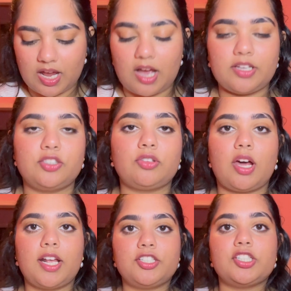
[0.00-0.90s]
I
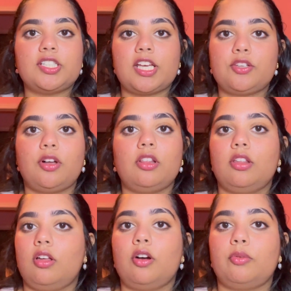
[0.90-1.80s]
thought I'd just take you all
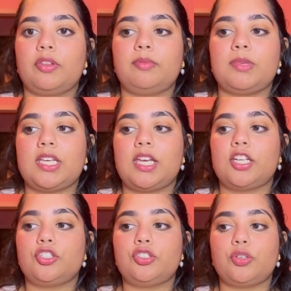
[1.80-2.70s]
along with me
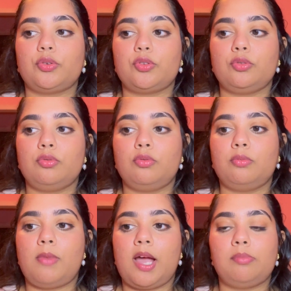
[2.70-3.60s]
and show you
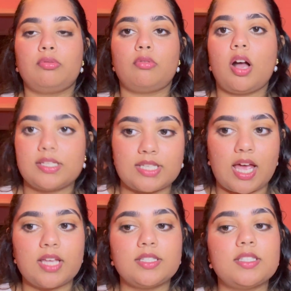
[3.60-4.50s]
my
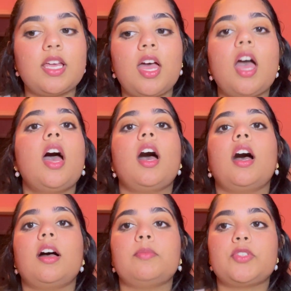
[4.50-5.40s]
process.
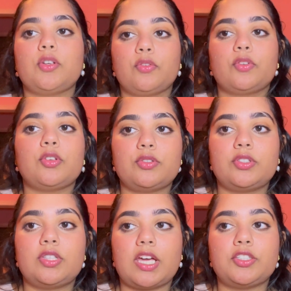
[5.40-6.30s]
So for
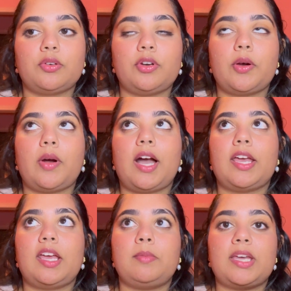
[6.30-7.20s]
those that don't know, I
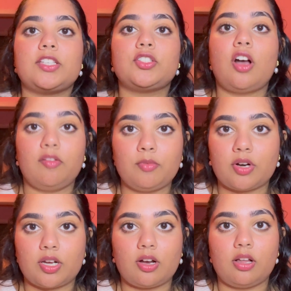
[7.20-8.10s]
am a sophomore
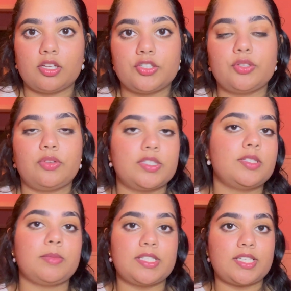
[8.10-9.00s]
in college, so this
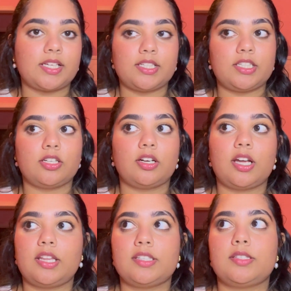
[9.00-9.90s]
is my second year,
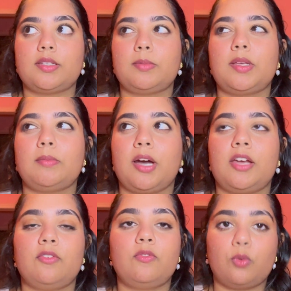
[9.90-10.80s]
and this is going to be
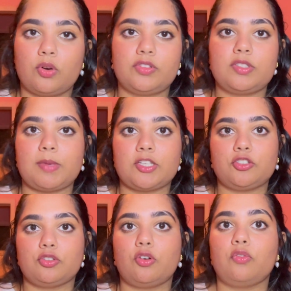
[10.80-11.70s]
my fourth
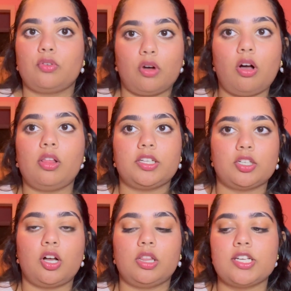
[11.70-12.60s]
semester overall in
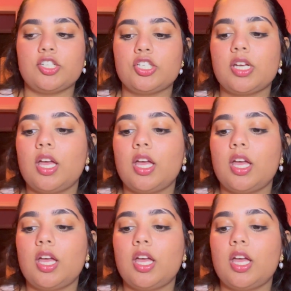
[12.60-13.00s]
college.